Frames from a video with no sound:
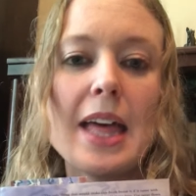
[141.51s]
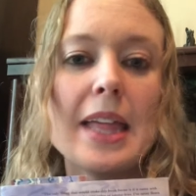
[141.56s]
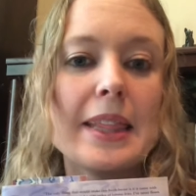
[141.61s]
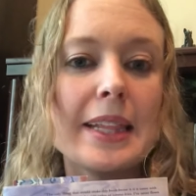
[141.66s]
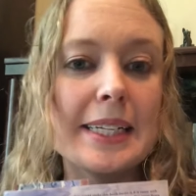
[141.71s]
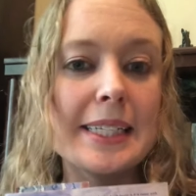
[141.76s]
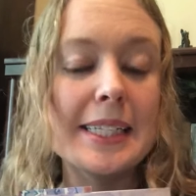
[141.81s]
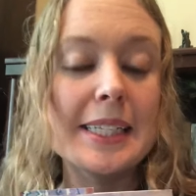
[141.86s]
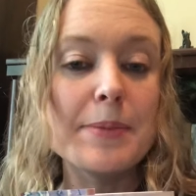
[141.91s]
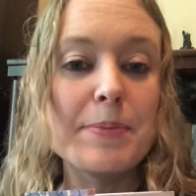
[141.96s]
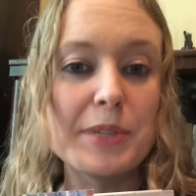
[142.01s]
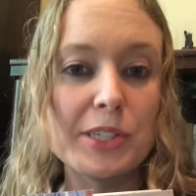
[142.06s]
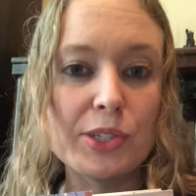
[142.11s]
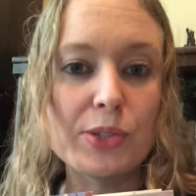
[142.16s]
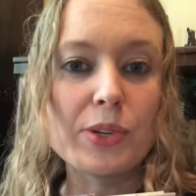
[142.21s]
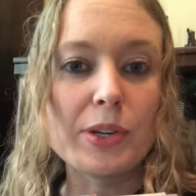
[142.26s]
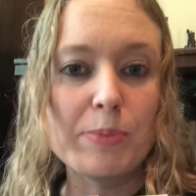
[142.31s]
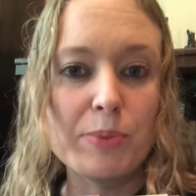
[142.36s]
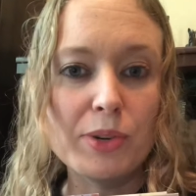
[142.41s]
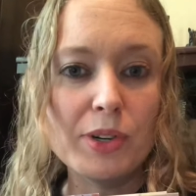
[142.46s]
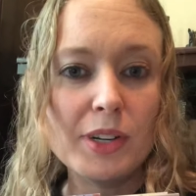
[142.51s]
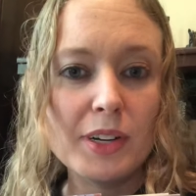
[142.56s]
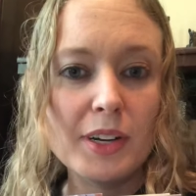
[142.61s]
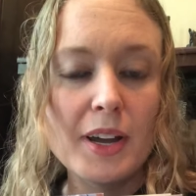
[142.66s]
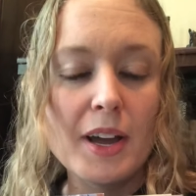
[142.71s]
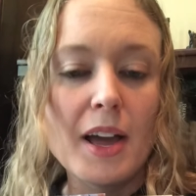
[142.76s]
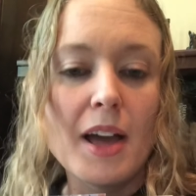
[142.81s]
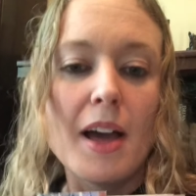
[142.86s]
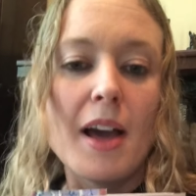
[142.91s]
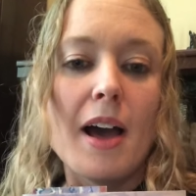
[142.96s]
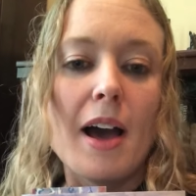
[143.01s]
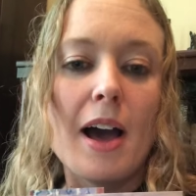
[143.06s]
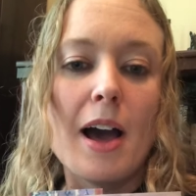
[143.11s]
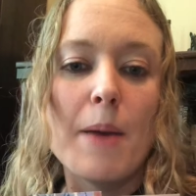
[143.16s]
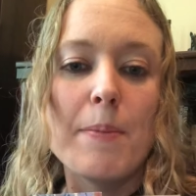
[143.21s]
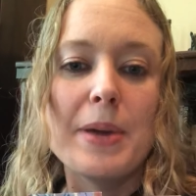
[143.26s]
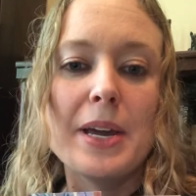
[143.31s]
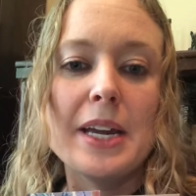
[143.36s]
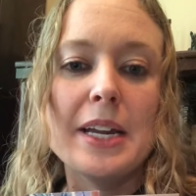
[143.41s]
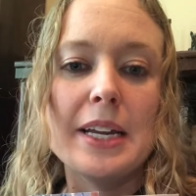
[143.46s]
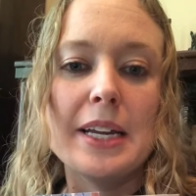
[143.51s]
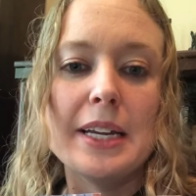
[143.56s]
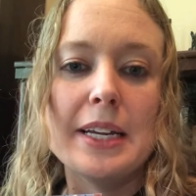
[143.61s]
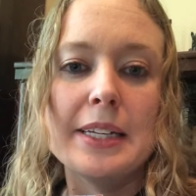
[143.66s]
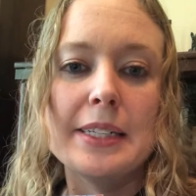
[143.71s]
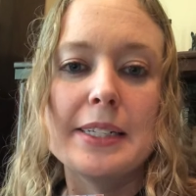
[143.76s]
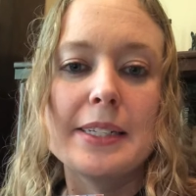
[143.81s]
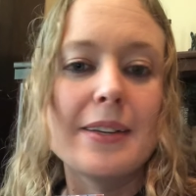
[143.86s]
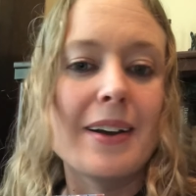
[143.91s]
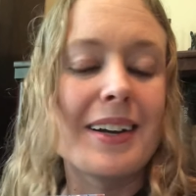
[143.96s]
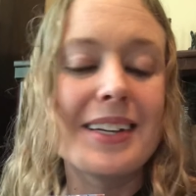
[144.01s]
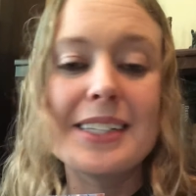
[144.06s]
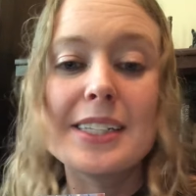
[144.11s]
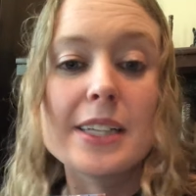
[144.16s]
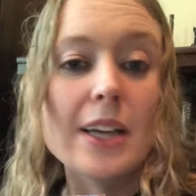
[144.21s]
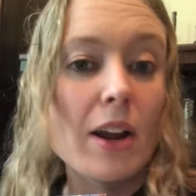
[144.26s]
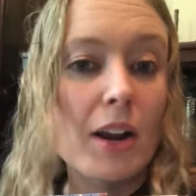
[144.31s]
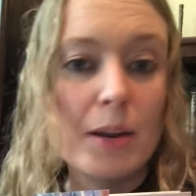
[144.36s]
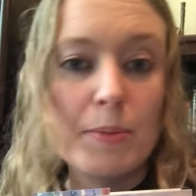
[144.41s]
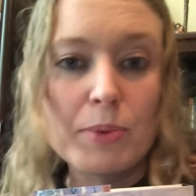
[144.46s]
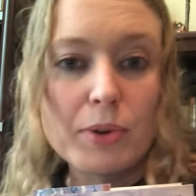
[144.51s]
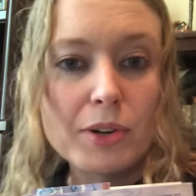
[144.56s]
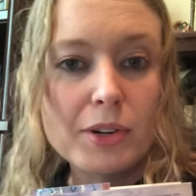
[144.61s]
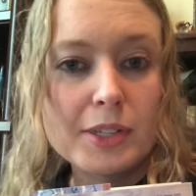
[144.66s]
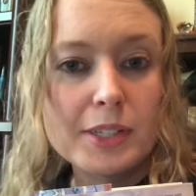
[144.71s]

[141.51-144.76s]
This is a mystery book. It is not a scary book,